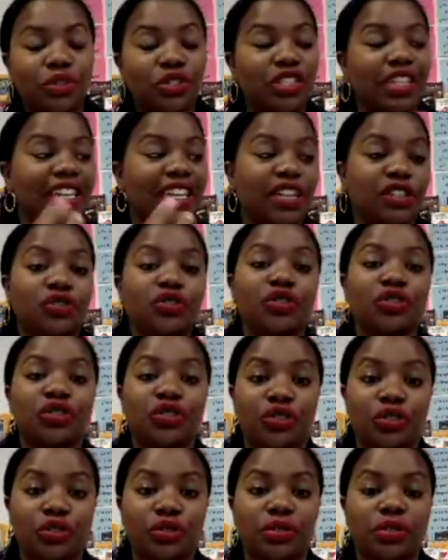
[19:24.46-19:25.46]
to
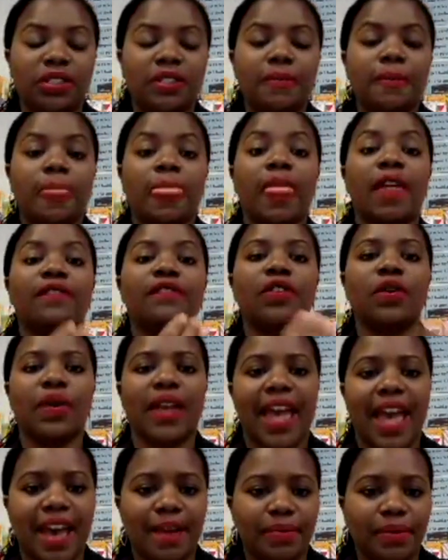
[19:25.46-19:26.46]
introduce
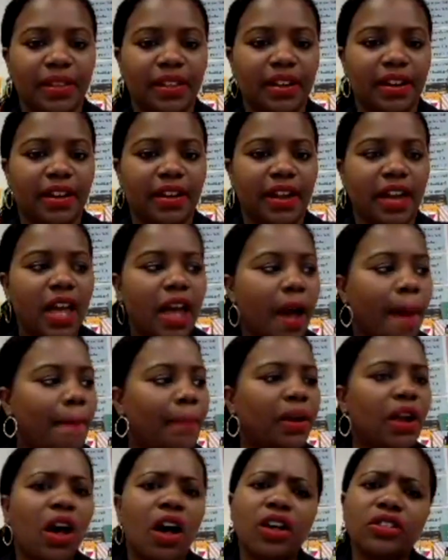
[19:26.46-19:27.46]
vocabulary,
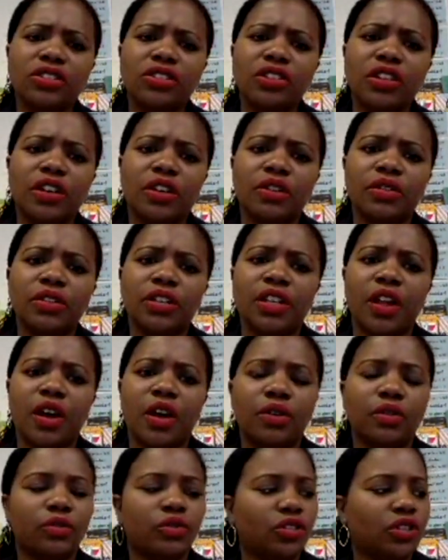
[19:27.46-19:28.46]
but also,
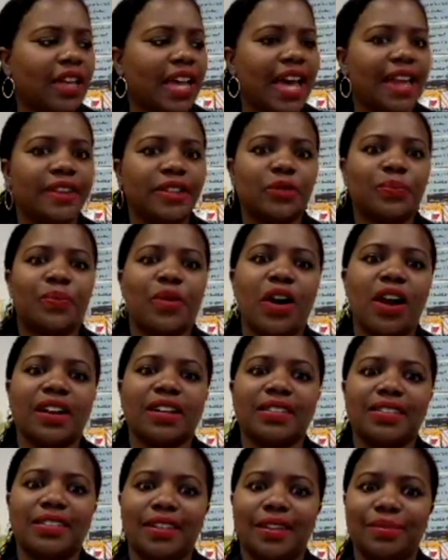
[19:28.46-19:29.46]
to kind of spark
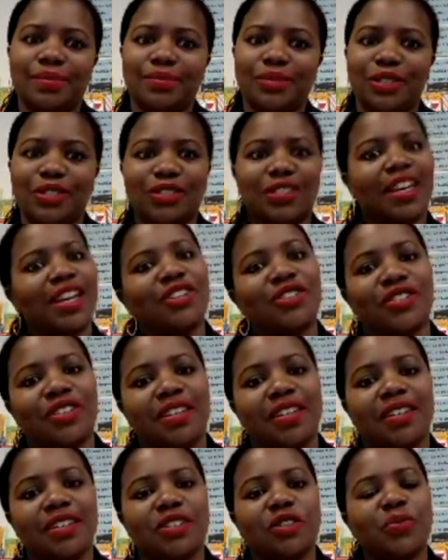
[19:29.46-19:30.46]
some discussion
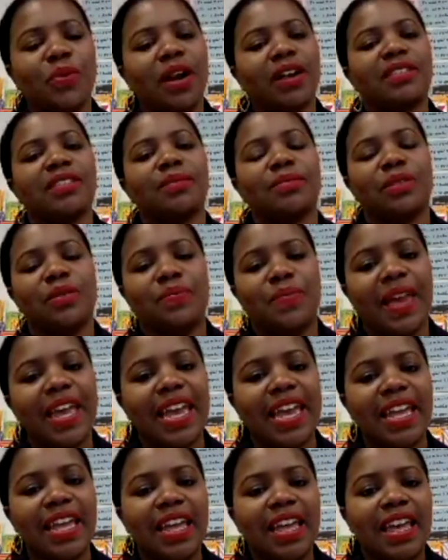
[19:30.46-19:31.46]
and spark some
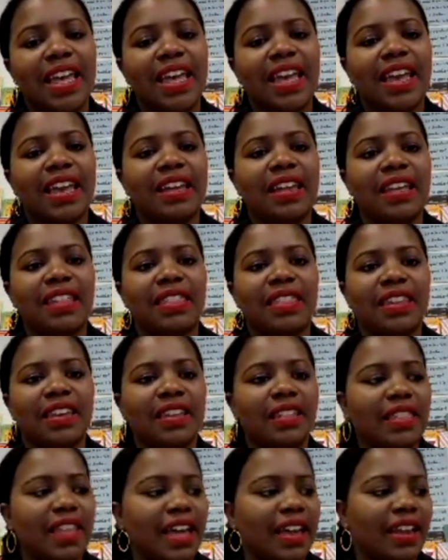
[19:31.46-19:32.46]
debate. And I think
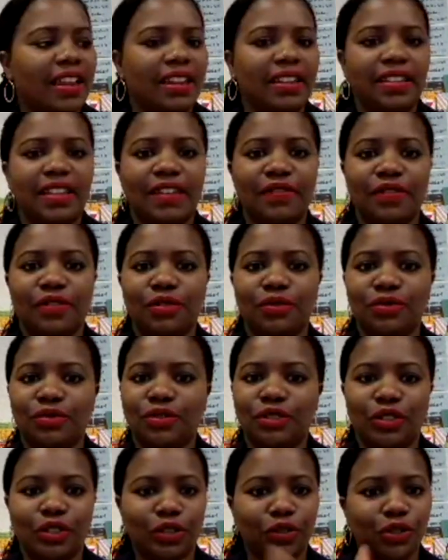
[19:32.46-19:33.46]
that at a level,
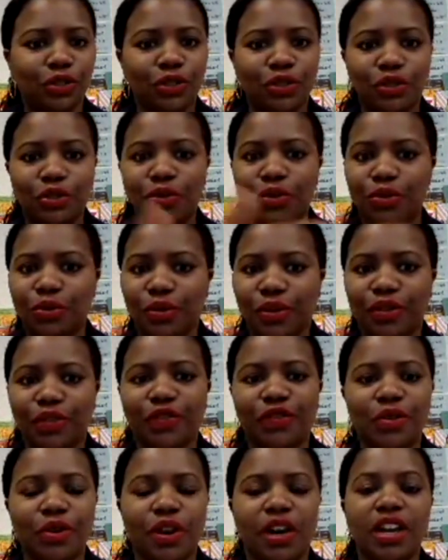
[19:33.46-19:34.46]
2, 3, or
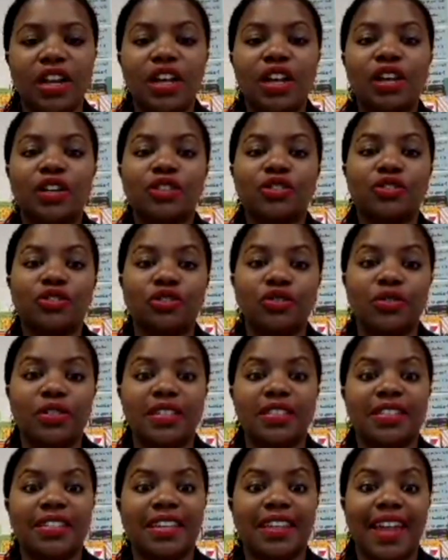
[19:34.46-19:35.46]
4,
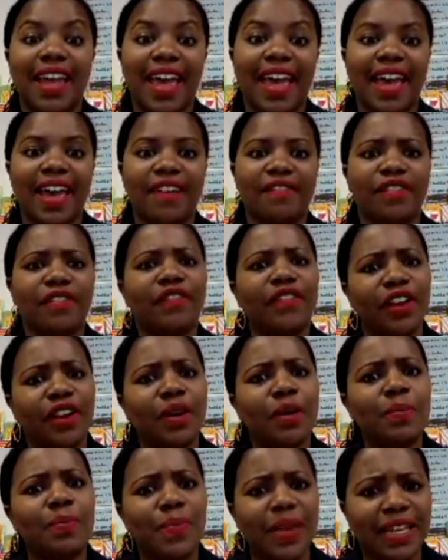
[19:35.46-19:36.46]
students can have a
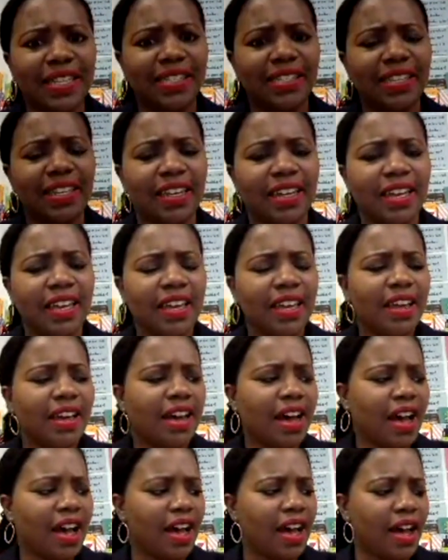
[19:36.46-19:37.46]
very basic,
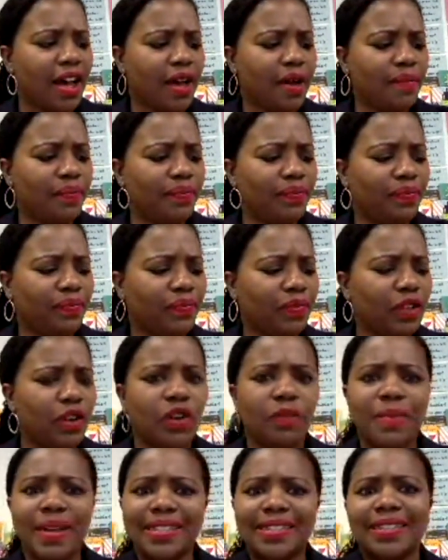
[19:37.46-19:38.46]

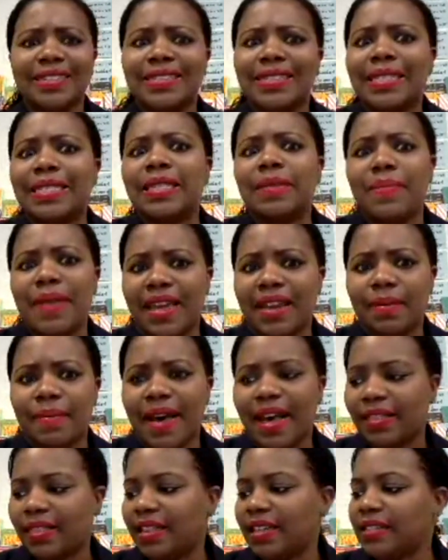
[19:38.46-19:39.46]
basic debate
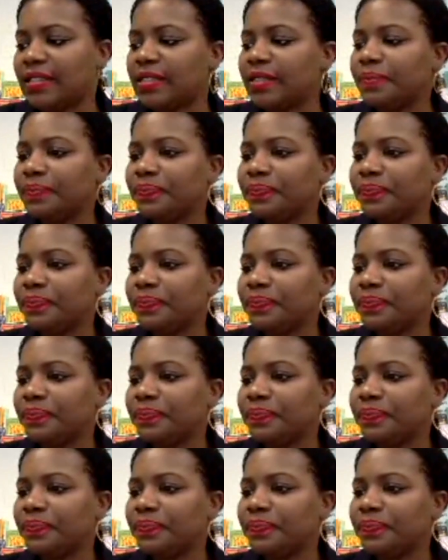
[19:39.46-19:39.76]
about this.